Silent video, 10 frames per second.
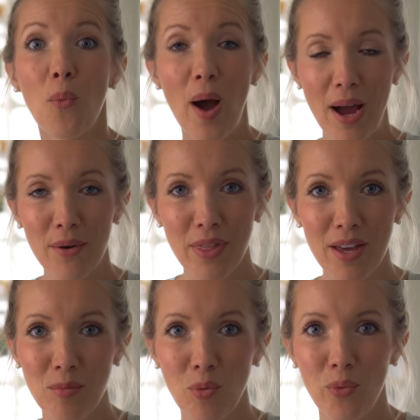wow
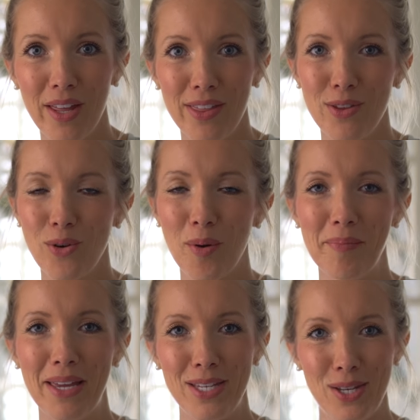them with your
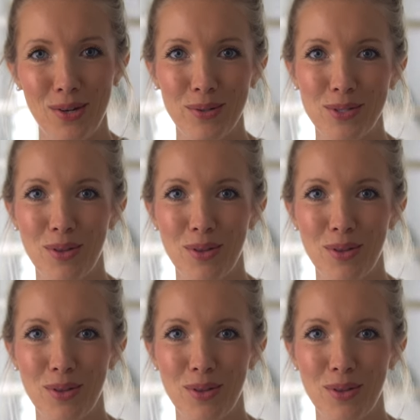menu.